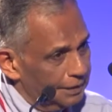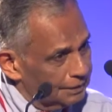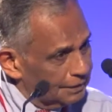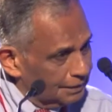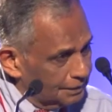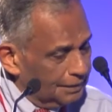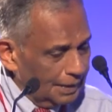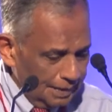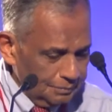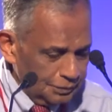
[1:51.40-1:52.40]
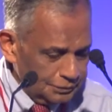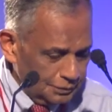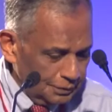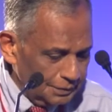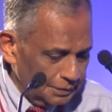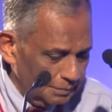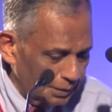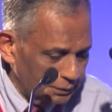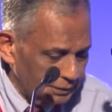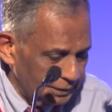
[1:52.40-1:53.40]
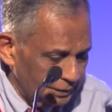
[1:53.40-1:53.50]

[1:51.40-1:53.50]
that Colombo is talking about